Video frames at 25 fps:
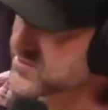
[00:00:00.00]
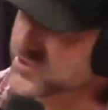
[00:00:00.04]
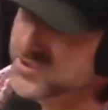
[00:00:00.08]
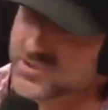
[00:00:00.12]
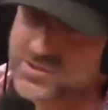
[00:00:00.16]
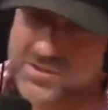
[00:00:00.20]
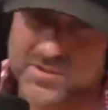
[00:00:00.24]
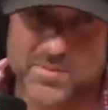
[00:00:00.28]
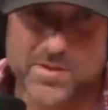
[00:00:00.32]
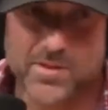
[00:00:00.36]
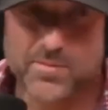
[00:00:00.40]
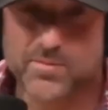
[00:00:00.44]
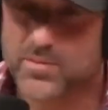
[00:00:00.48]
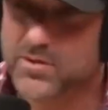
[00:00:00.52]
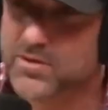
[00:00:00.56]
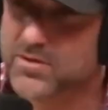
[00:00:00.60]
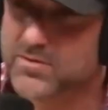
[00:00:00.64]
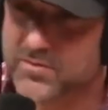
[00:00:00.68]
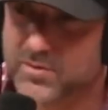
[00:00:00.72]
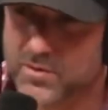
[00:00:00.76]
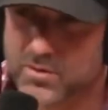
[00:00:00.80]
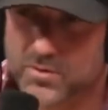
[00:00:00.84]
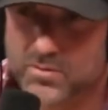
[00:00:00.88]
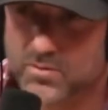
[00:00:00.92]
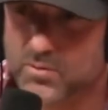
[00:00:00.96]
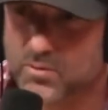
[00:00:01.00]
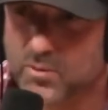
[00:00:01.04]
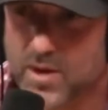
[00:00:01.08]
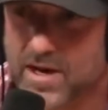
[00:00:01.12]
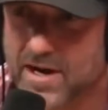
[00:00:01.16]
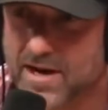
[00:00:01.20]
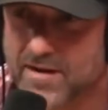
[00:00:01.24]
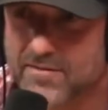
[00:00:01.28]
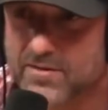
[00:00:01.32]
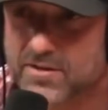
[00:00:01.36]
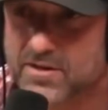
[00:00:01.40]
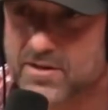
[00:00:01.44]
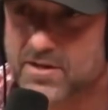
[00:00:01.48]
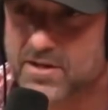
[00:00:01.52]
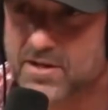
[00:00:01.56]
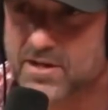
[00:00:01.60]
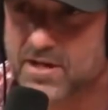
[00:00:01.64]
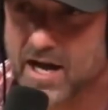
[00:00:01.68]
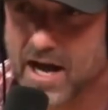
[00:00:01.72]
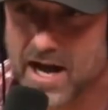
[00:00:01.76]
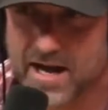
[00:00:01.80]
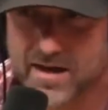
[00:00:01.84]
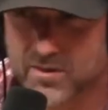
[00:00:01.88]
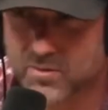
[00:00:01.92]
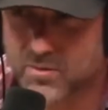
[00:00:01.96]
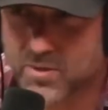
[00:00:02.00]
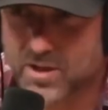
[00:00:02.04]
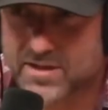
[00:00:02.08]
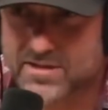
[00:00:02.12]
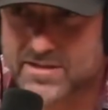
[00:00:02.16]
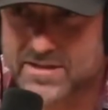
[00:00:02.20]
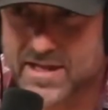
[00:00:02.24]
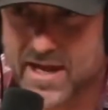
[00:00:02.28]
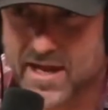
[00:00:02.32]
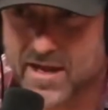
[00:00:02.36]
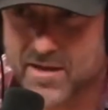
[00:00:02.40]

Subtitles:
used to be beautiful whatever. I don't want that.